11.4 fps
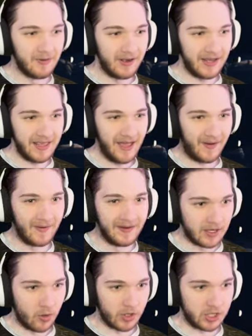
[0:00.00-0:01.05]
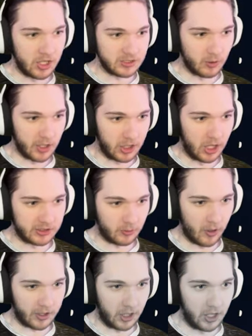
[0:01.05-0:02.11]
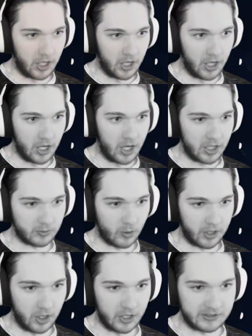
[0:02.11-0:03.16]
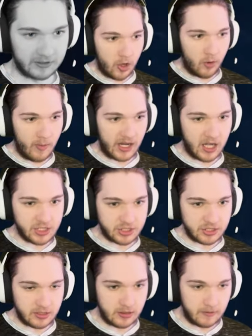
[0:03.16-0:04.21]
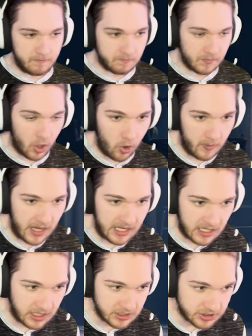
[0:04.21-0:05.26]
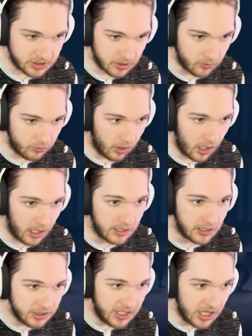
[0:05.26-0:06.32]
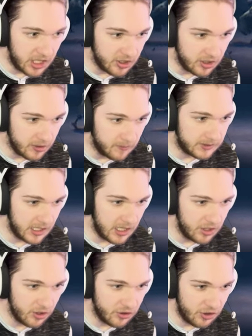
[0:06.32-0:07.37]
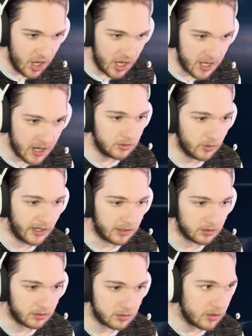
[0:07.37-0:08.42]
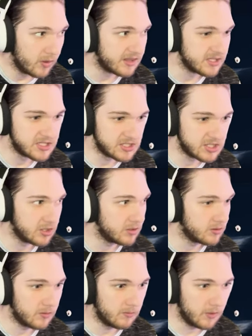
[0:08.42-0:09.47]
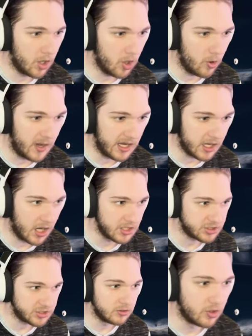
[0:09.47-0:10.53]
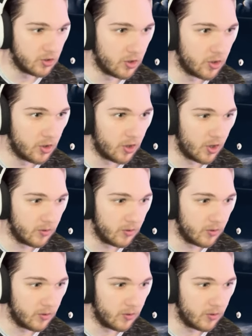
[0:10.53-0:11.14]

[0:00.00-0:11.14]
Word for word: Where'd he go? Oh, we're cooked, we're cooked, we're cooked, we're cooked! Oh my gosh. Oh my gosh. Run! Get in the, get in the thing! Wait, wait, this is the... Oh my gosh! No, no, no, no,